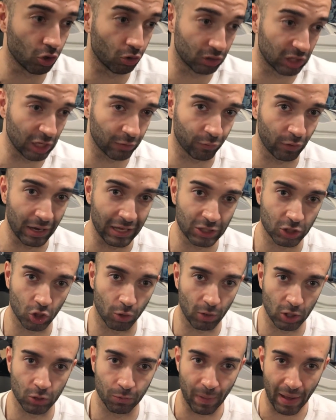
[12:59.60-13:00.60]
so different. It's so
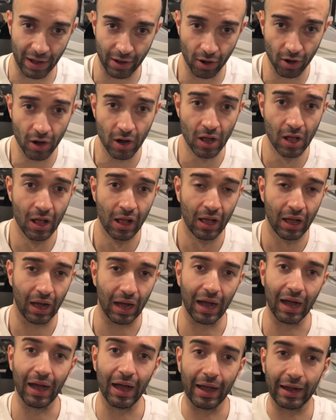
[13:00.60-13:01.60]
much better. Uh,
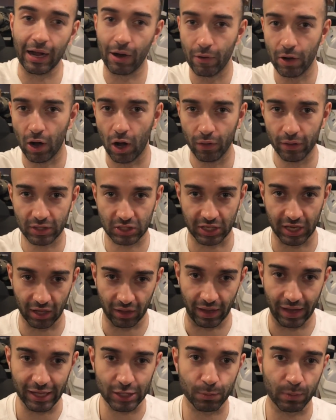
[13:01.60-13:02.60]
I got rid of all the skill
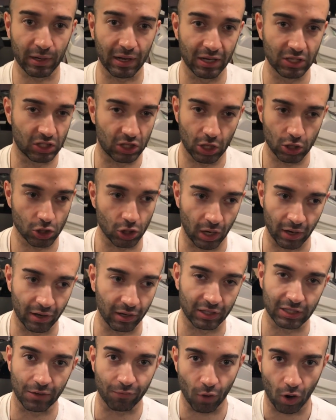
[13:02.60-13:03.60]
8s because there's, uh,
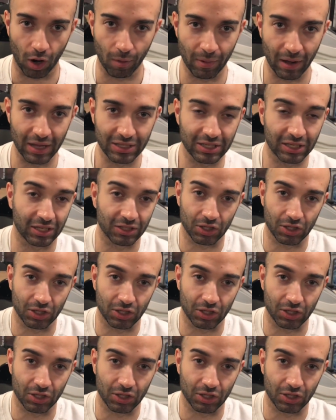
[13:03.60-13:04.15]
except for harmonizing,